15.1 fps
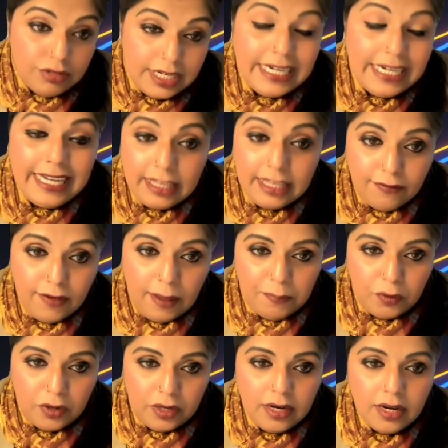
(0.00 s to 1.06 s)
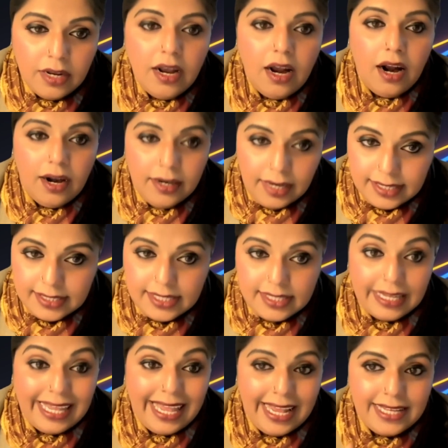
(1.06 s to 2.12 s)
routinely give heparin
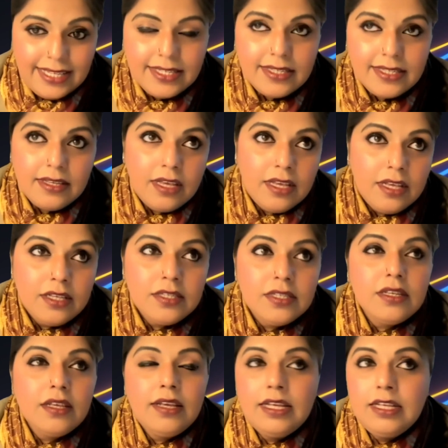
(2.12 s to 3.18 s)
unless the case is,